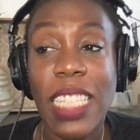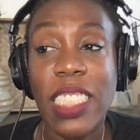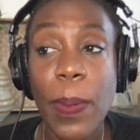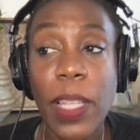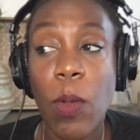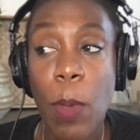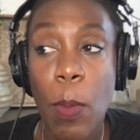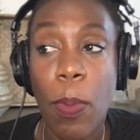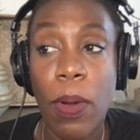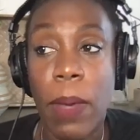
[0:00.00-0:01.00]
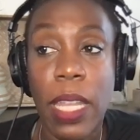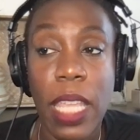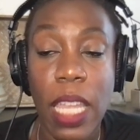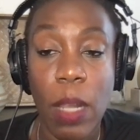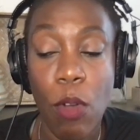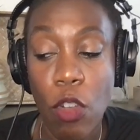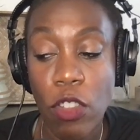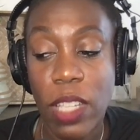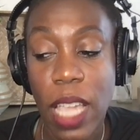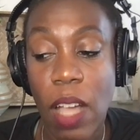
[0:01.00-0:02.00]
Typically, when people put money in a
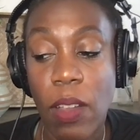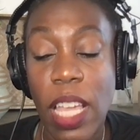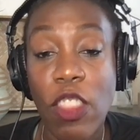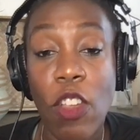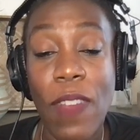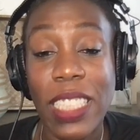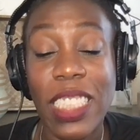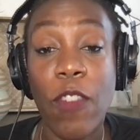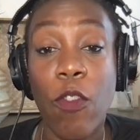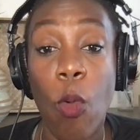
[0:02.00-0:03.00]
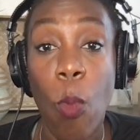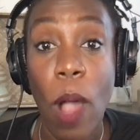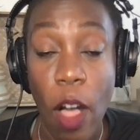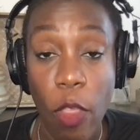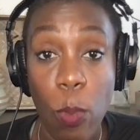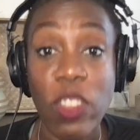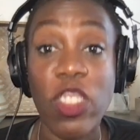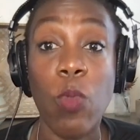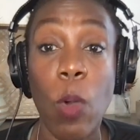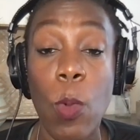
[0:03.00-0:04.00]
brokerage account, they're investing for wealth, which
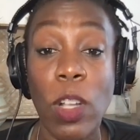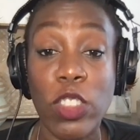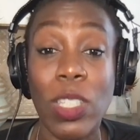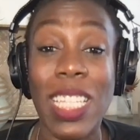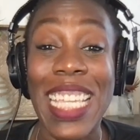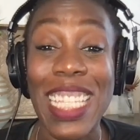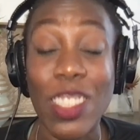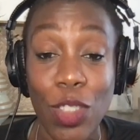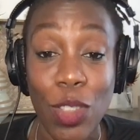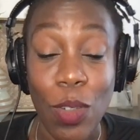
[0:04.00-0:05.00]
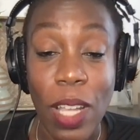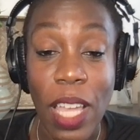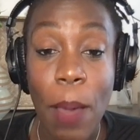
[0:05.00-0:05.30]
is what we want you to get to.